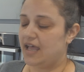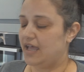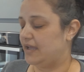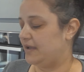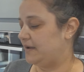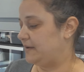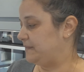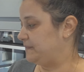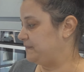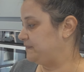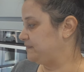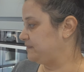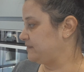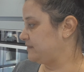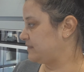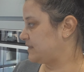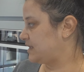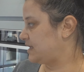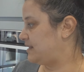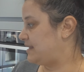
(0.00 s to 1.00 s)
Um,
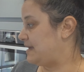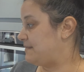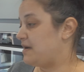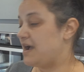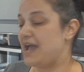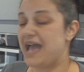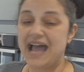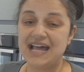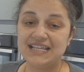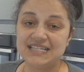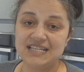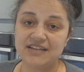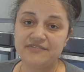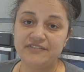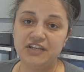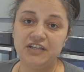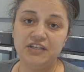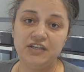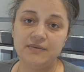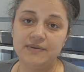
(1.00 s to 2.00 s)
they might add
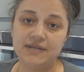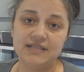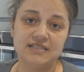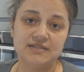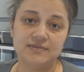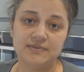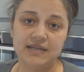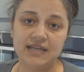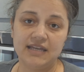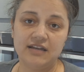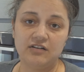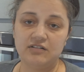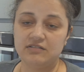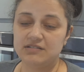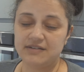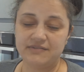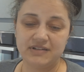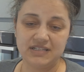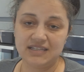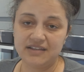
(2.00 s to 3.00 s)
something new into it or
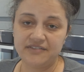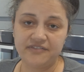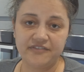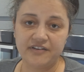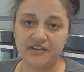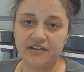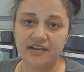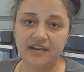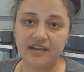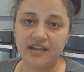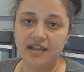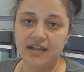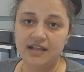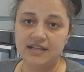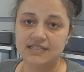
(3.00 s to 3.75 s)
something different.